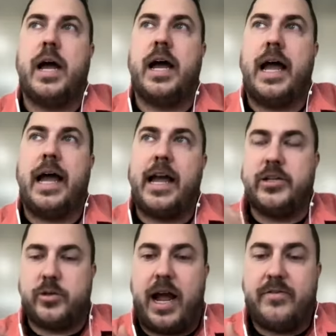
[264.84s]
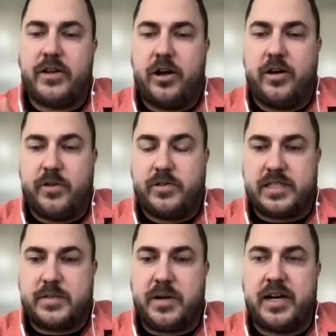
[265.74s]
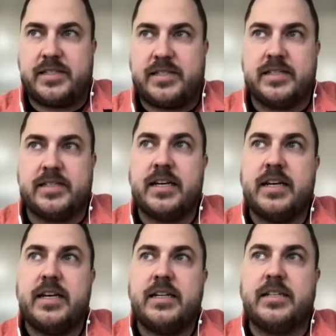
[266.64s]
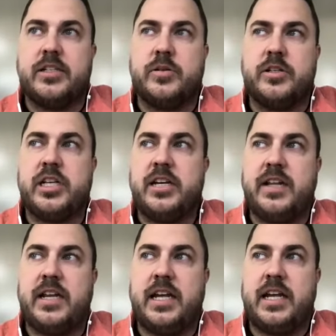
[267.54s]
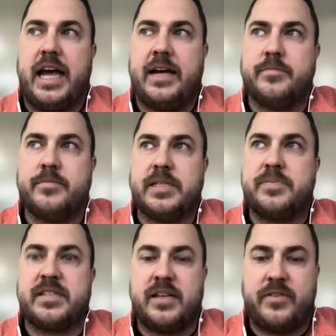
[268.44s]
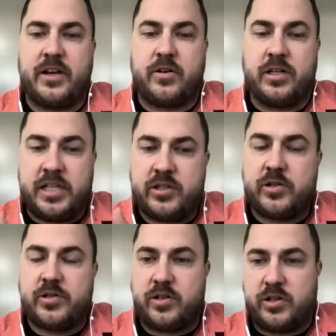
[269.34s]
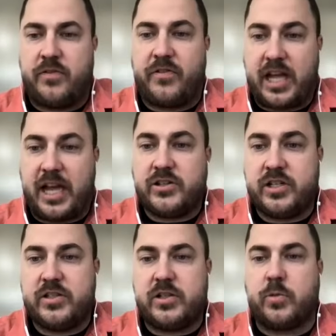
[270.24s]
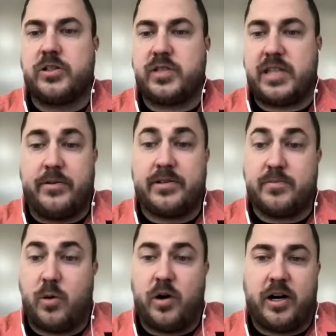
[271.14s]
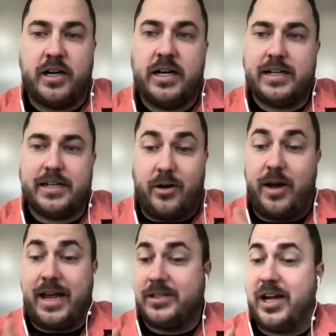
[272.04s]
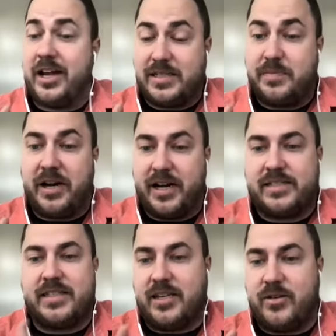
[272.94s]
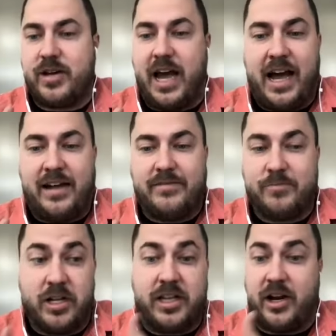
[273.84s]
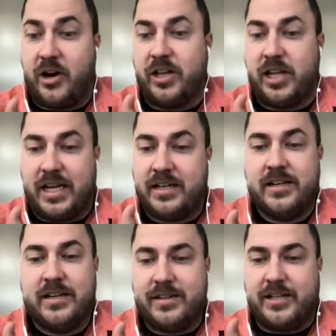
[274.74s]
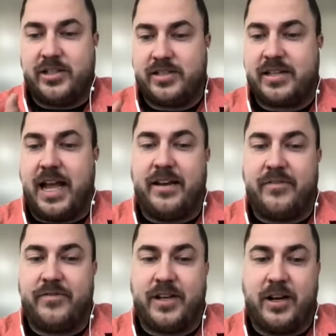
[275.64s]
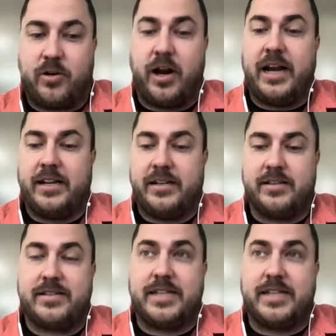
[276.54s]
as you were having all of those experiences, did you achieve any specific credentials or certifications, or would you say it was more, hands-on experience that you got really early that just kind of, created the